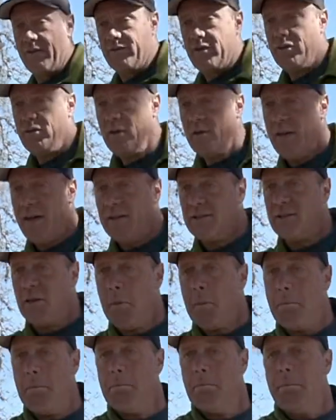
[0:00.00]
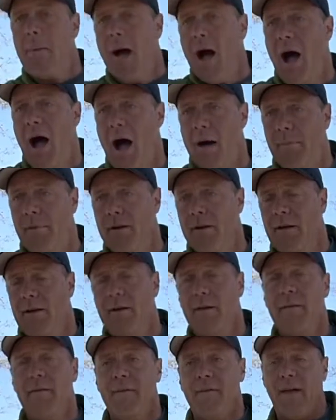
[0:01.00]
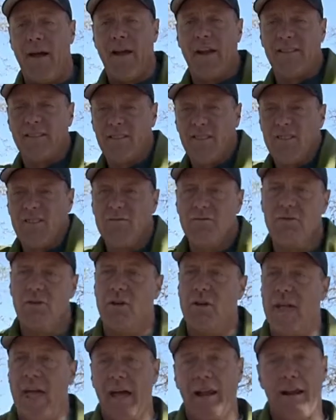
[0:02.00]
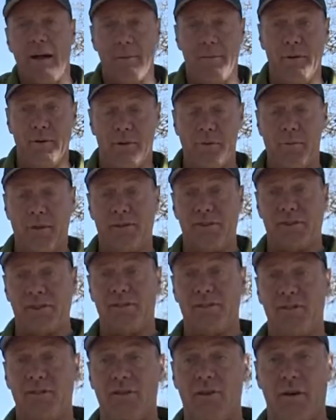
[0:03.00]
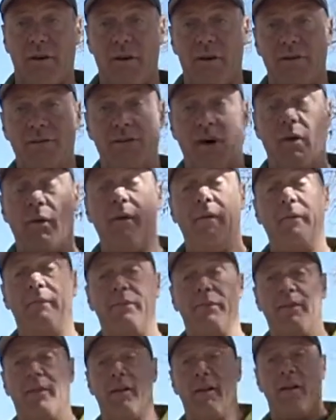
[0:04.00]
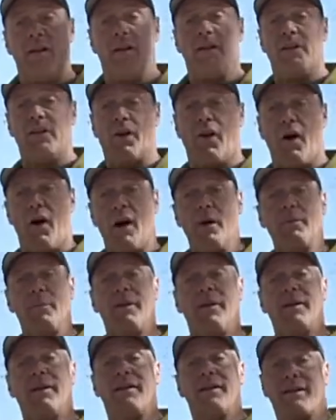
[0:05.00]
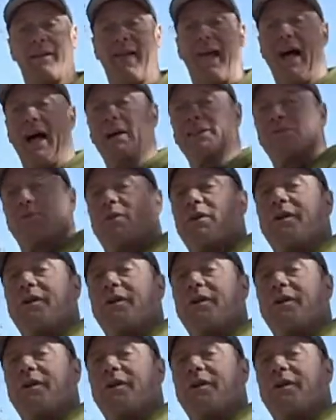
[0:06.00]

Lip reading: to do this. Pop, right? You cannot put too much wrist into it. So, your arm, casual